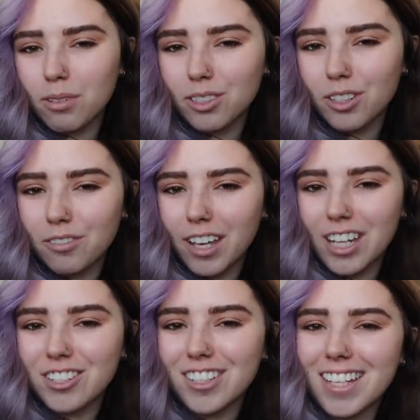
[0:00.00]
post
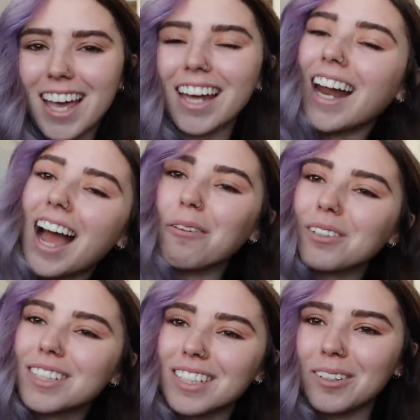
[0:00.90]
notifications, and I
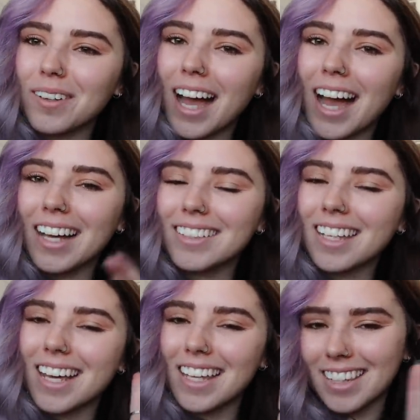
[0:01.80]
will see you guys
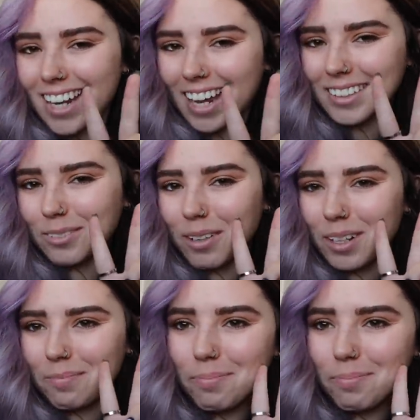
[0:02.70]
in the next one.